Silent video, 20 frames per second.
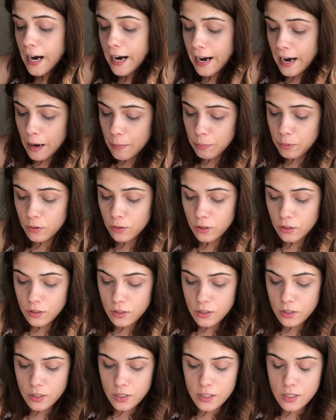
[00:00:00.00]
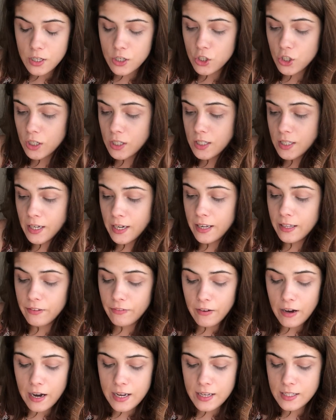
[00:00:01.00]
couples. This is just an
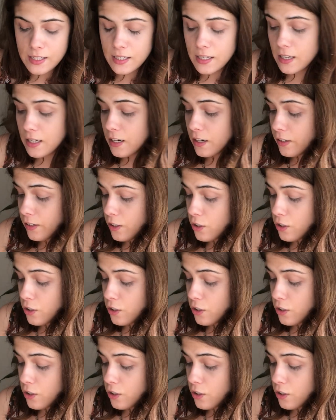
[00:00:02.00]
advice here.